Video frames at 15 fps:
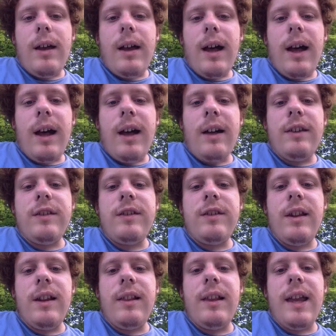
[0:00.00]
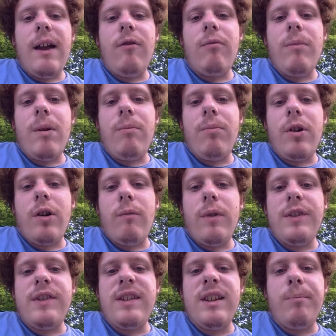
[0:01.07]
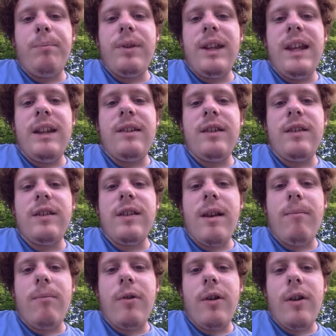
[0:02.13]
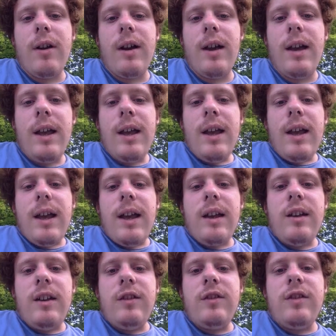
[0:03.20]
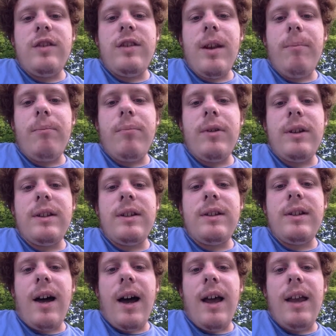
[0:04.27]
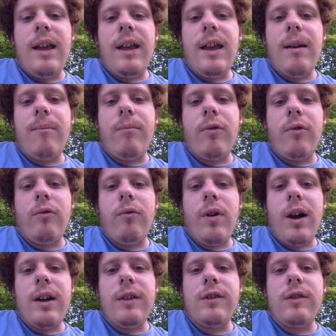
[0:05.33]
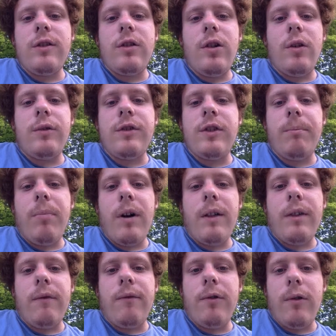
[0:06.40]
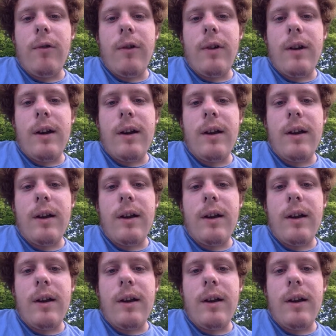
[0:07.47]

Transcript: Ah, distinctly I remember it was in the bleak December, and each separate dying ember wrought its ghost upon the floor.